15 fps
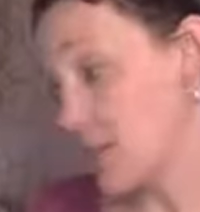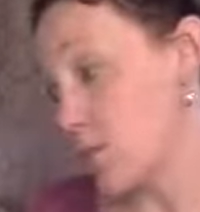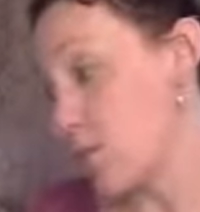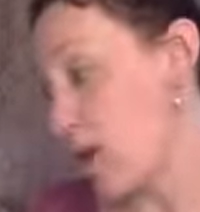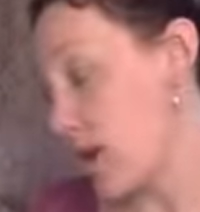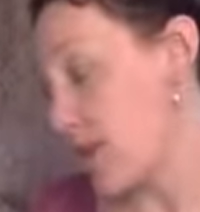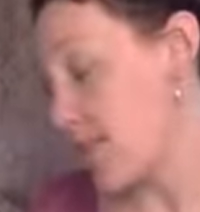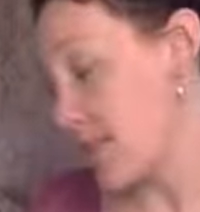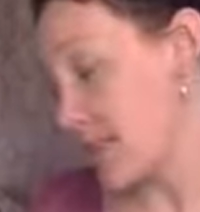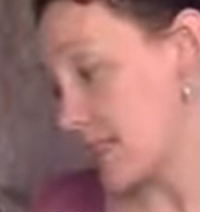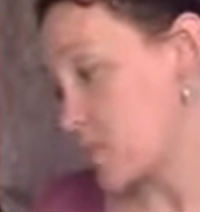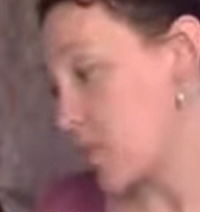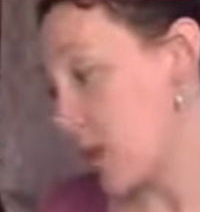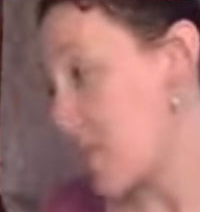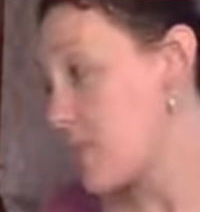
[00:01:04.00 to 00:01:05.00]
what
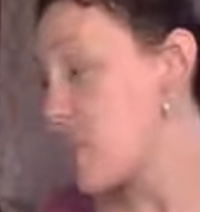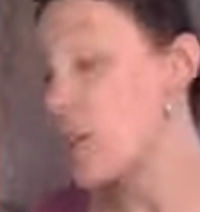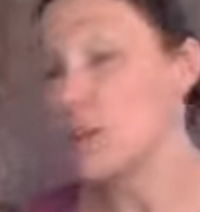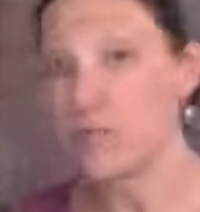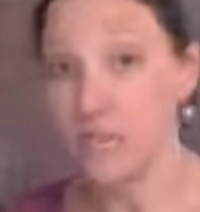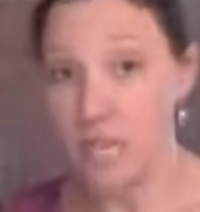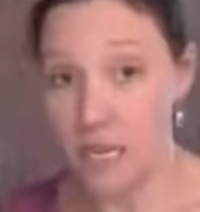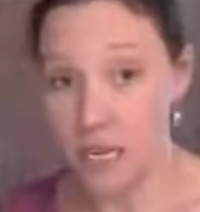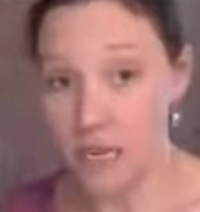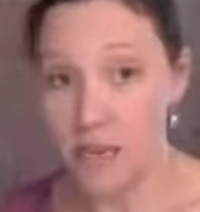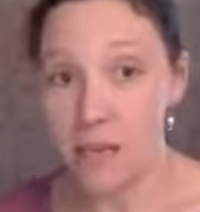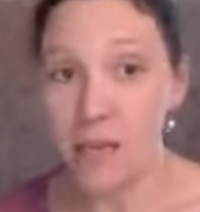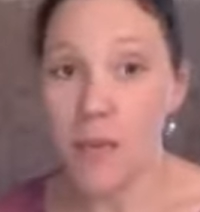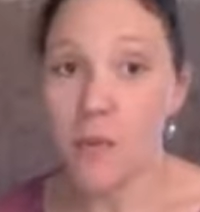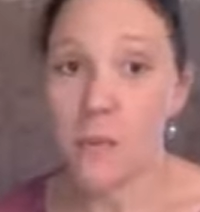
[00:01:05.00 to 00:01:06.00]
I'm using.
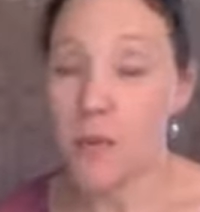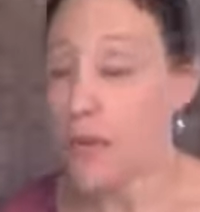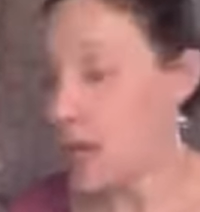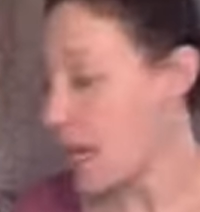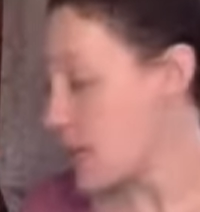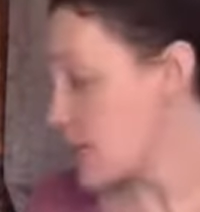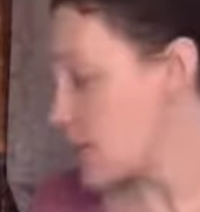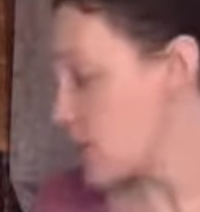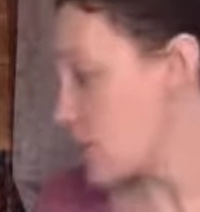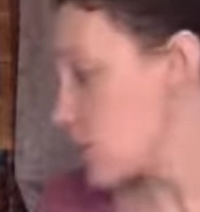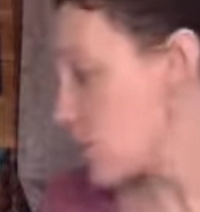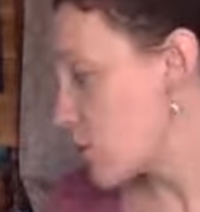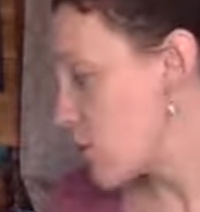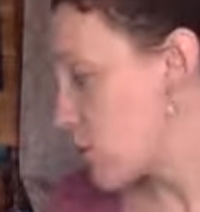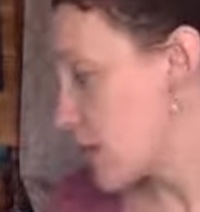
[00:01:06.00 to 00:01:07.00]
Because
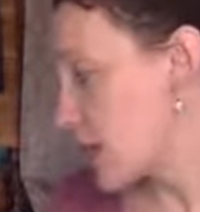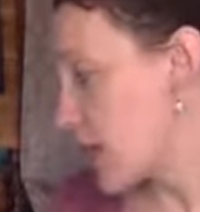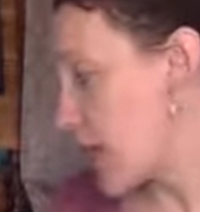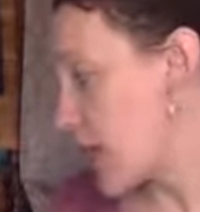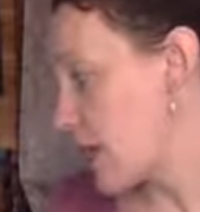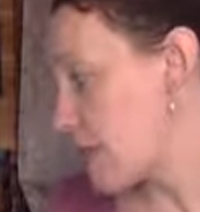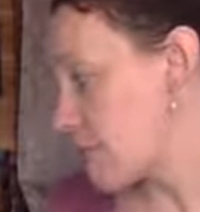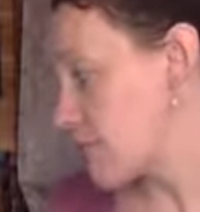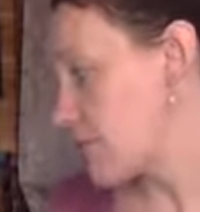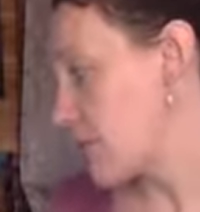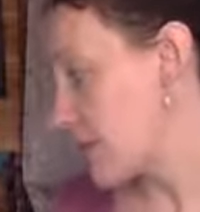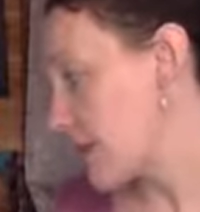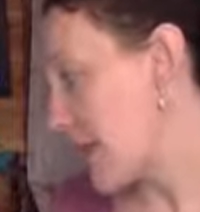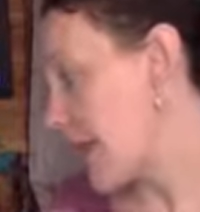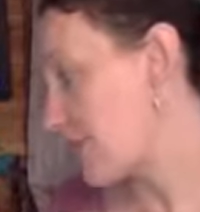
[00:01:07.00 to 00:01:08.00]
you could get
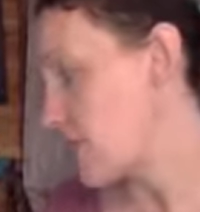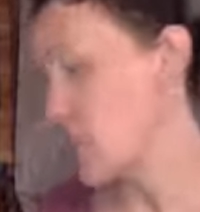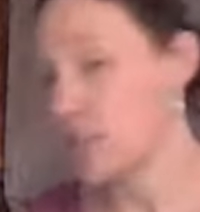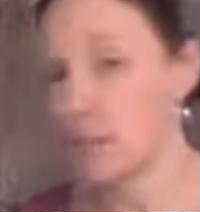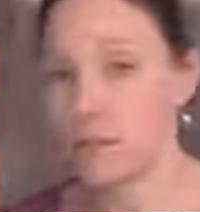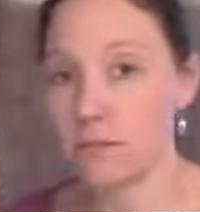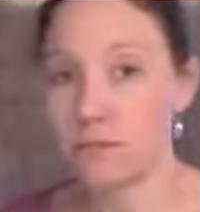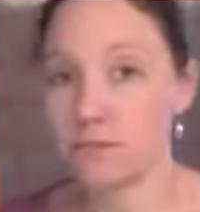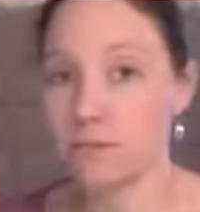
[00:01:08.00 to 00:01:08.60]
lavender,